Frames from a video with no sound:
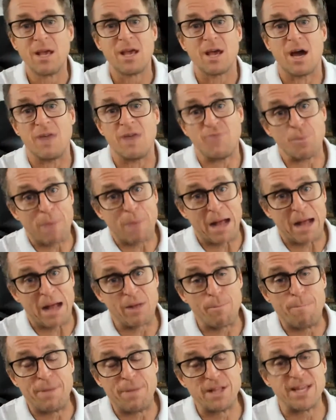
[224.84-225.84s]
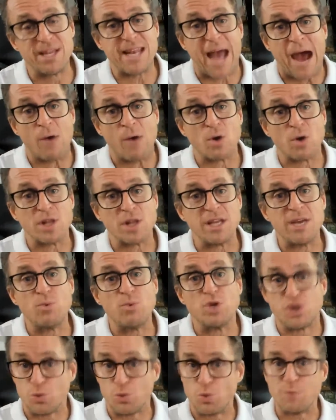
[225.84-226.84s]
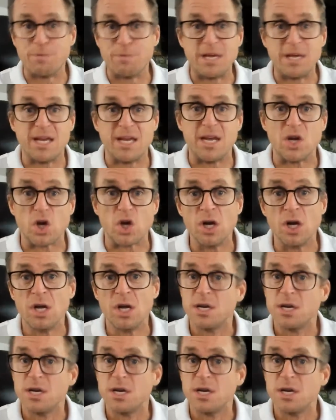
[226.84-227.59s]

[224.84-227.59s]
if you're billing hourly, which you would be here,